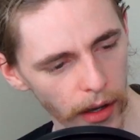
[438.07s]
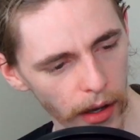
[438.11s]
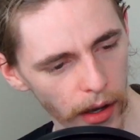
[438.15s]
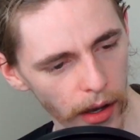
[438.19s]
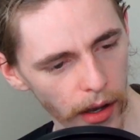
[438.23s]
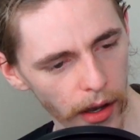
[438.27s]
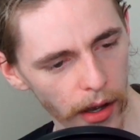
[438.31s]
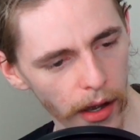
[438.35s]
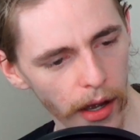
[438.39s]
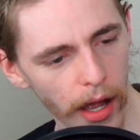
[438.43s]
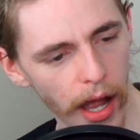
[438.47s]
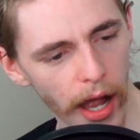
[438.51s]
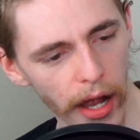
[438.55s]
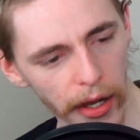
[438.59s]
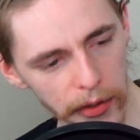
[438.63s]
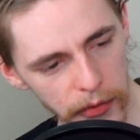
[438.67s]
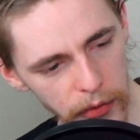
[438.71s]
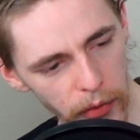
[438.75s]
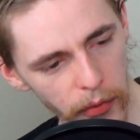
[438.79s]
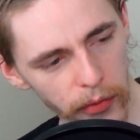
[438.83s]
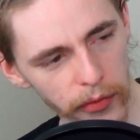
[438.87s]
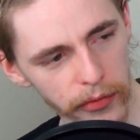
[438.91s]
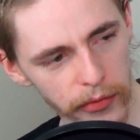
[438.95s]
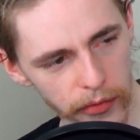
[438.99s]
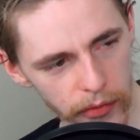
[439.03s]
I
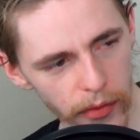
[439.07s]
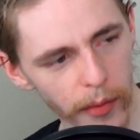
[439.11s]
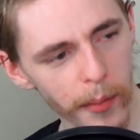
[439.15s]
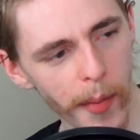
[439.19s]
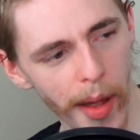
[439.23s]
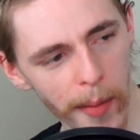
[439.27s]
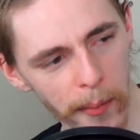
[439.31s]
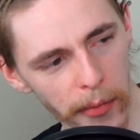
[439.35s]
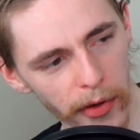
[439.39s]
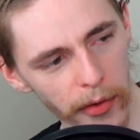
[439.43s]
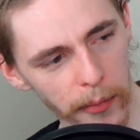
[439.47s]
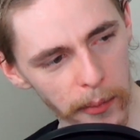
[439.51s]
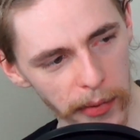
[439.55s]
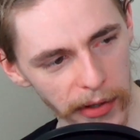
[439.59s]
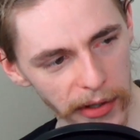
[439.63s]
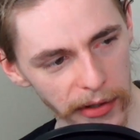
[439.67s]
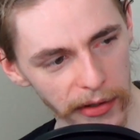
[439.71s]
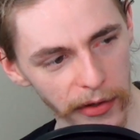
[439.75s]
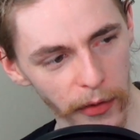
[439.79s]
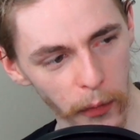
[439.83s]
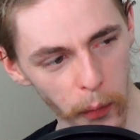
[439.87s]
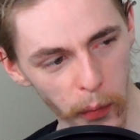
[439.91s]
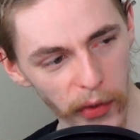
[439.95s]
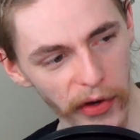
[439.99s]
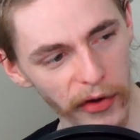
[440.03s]
don't remember being
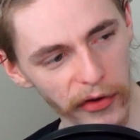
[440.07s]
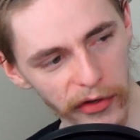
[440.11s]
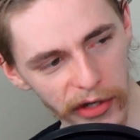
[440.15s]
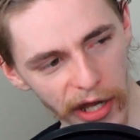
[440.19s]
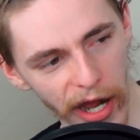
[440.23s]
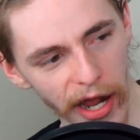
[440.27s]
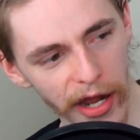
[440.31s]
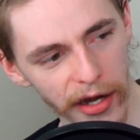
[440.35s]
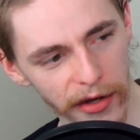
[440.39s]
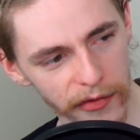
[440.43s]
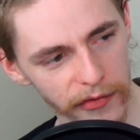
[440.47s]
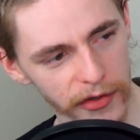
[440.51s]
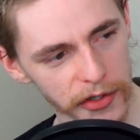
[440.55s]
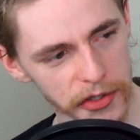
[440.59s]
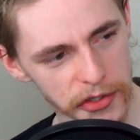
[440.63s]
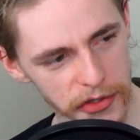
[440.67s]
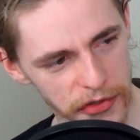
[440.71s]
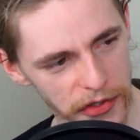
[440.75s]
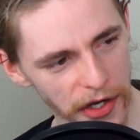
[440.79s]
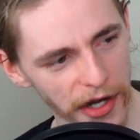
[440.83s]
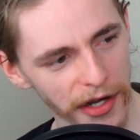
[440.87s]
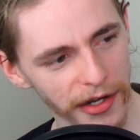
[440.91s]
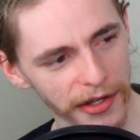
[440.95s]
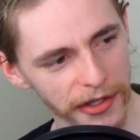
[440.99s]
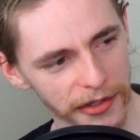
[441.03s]
a weird kind of
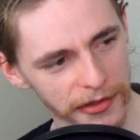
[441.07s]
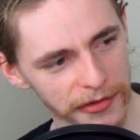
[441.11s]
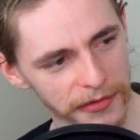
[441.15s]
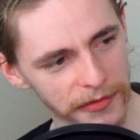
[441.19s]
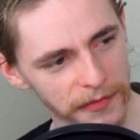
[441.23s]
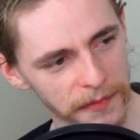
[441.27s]
Australian.